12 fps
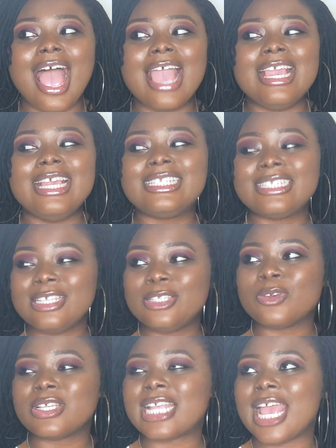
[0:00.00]
it
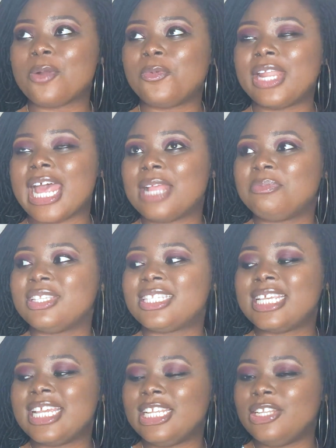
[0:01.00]
was like what I had been
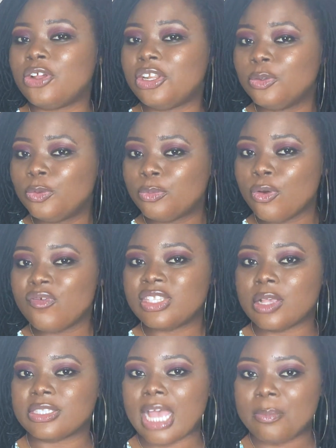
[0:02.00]
seeing in Nollywood movies
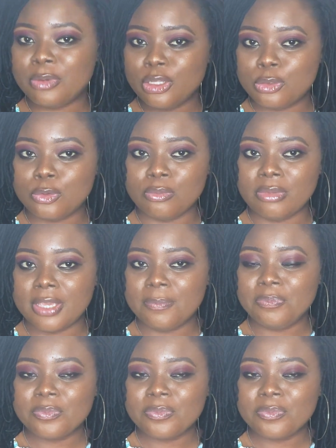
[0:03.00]
that was happening to me,